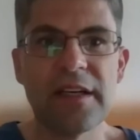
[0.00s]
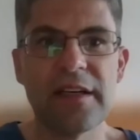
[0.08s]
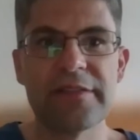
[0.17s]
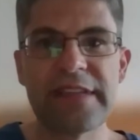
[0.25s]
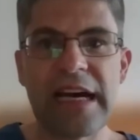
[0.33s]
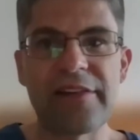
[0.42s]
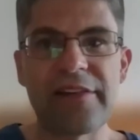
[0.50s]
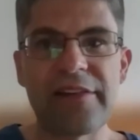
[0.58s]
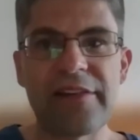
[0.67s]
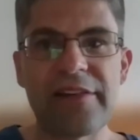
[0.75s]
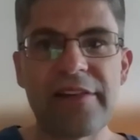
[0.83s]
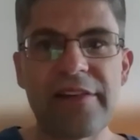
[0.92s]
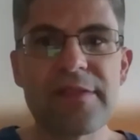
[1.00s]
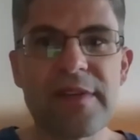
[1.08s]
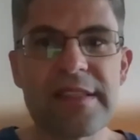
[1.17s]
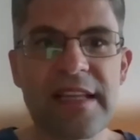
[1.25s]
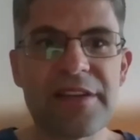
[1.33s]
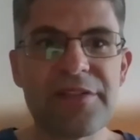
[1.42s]
And now, right now in
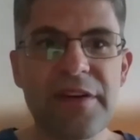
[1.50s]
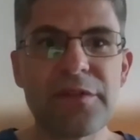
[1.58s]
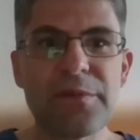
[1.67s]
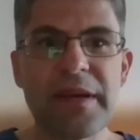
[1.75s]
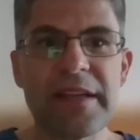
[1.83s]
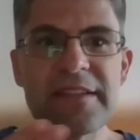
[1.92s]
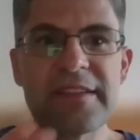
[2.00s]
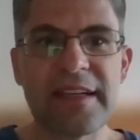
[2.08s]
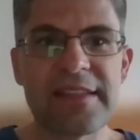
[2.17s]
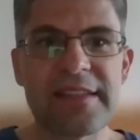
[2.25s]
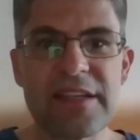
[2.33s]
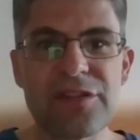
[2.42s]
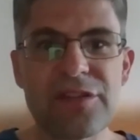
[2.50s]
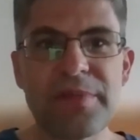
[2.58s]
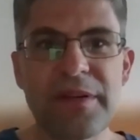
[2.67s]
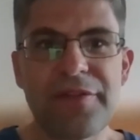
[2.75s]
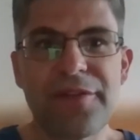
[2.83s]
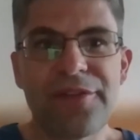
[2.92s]
Switzerland, you have to pay the taxation
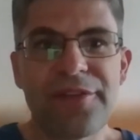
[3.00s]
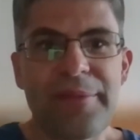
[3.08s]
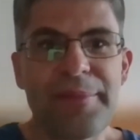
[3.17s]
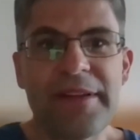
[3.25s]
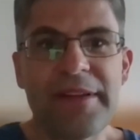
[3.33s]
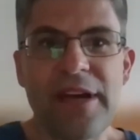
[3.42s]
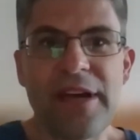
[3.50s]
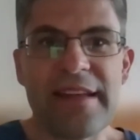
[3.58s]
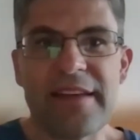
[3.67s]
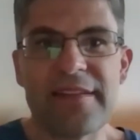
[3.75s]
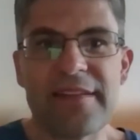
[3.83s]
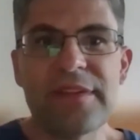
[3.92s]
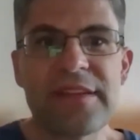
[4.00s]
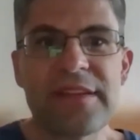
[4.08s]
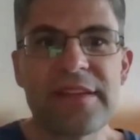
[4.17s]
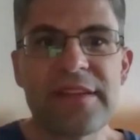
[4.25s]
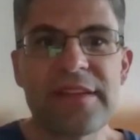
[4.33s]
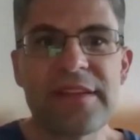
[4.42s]
before, I mean, as soon as
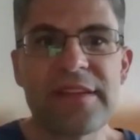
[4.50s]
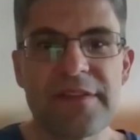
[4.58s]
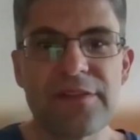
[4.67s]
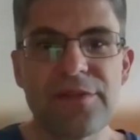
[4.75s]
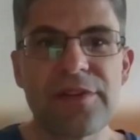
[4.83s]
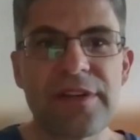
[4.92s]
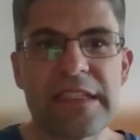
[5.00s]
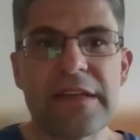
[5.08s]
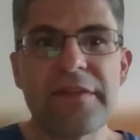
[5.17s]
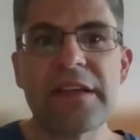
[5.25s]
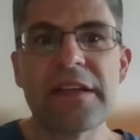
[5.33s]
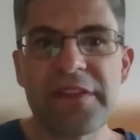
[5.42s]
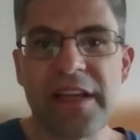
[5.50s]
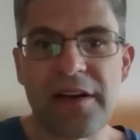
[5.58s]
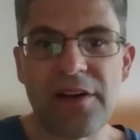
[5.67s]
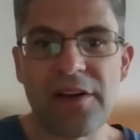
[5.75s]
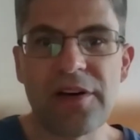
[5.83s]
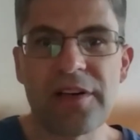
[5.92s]
you receive the token, even if they
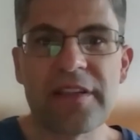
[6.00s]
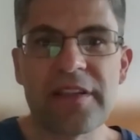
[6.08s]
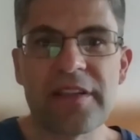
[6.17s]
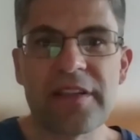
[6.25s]
are locked.